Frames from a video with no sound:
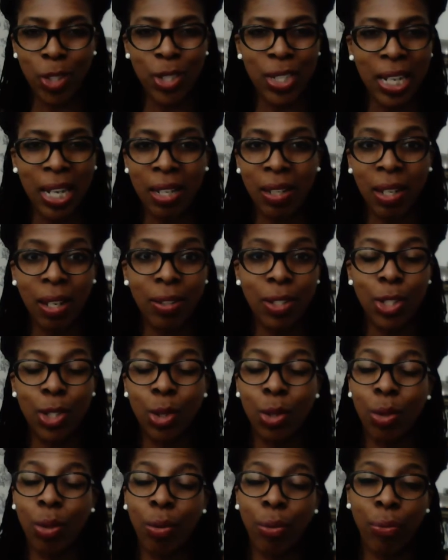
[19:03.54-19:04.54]
to download it
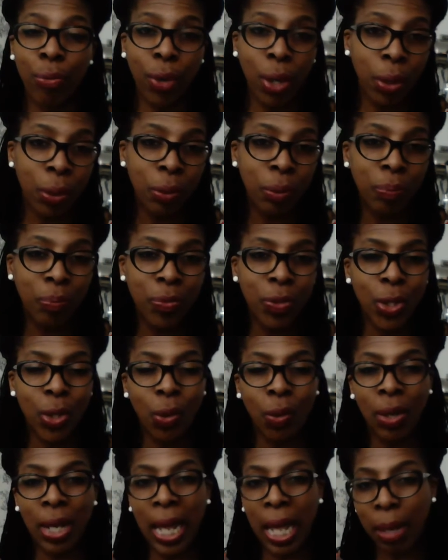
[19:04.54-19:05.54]
to your phone,
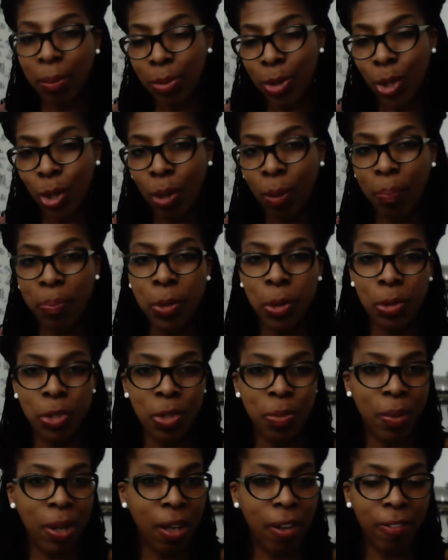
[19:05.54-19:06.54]
your laptop, your
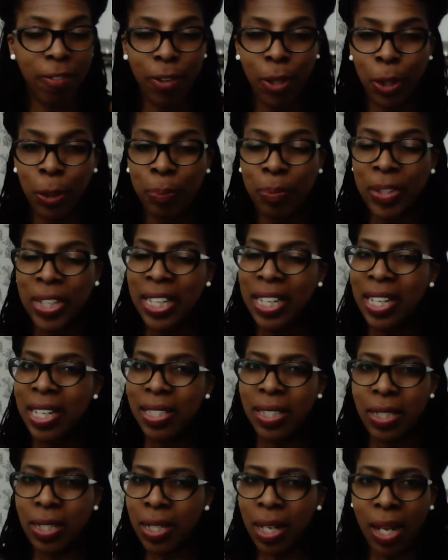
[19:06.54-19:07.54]
smartphone.
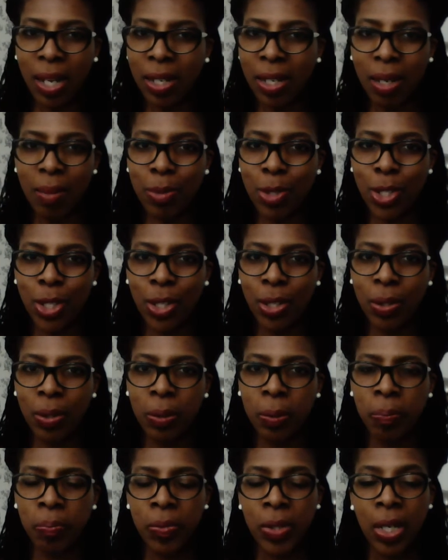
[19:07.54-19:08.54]
It's entirely up to
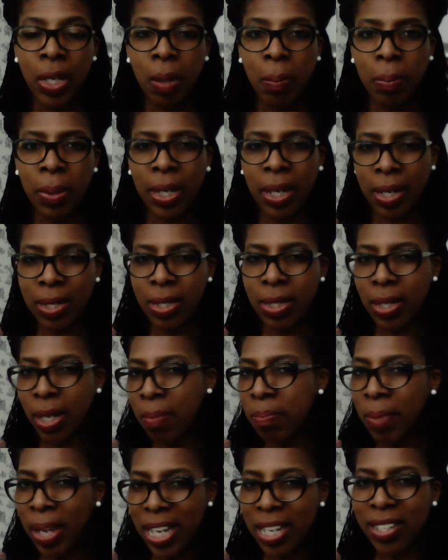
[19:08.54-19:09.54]
you. But I'd say
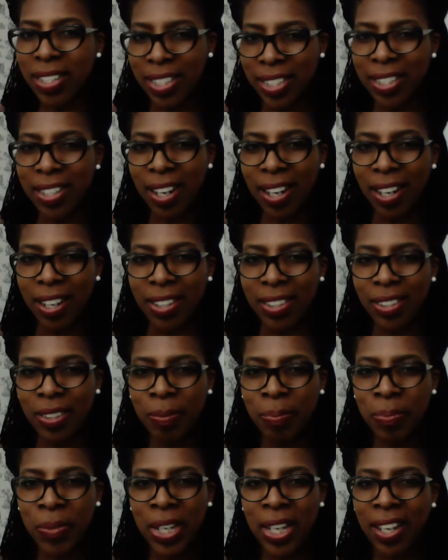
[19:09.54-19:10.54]
make a start.
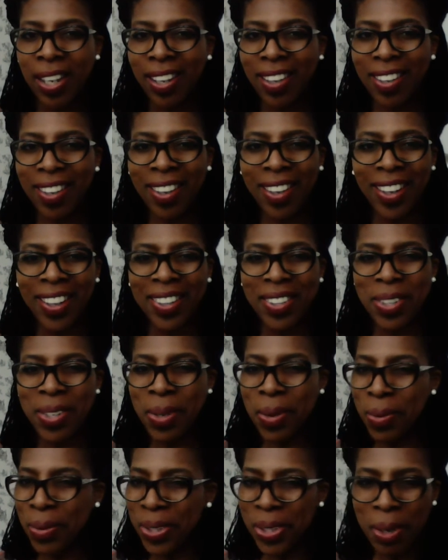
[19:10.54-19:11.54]

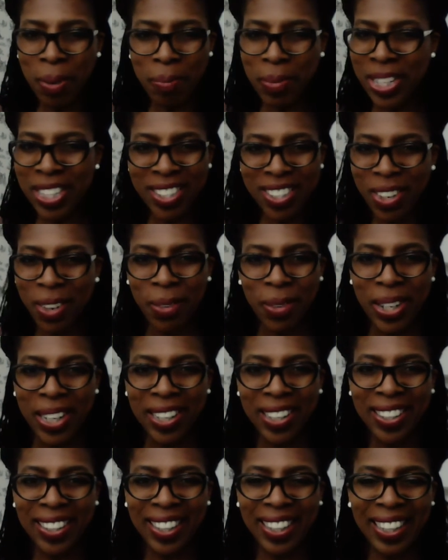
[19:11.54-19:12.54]
You will not be
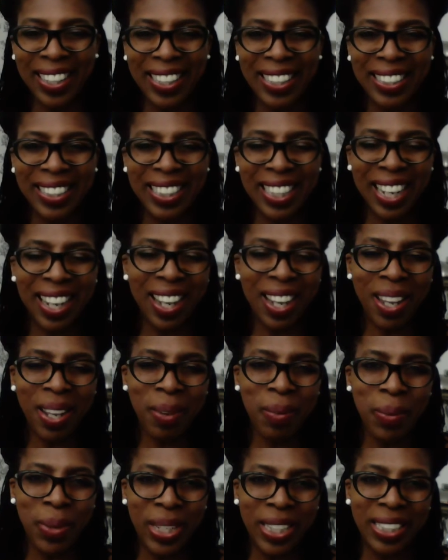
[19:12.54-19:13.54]
sorry, and
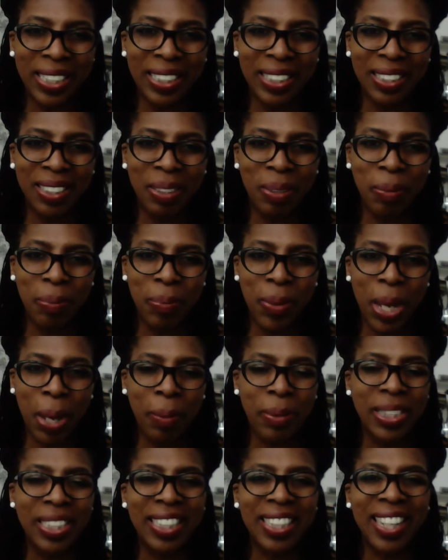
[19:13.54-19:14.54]
I will be
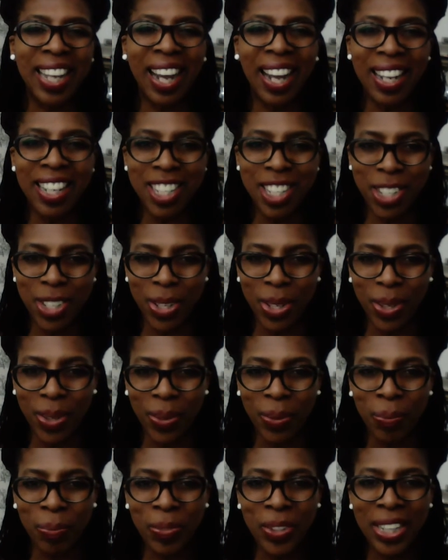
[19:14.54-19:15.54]
able to guide
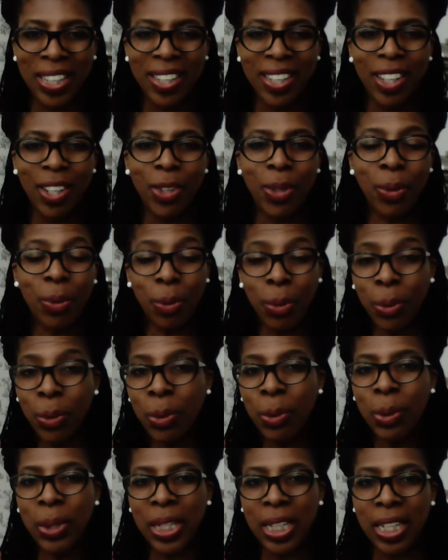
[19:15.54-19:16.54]
you
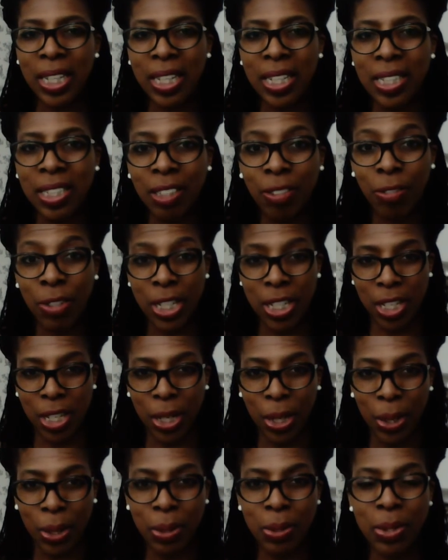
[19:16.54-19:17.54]
through these
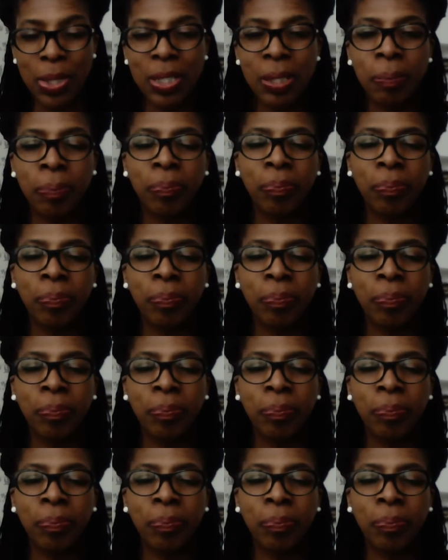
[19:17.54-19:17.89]
videos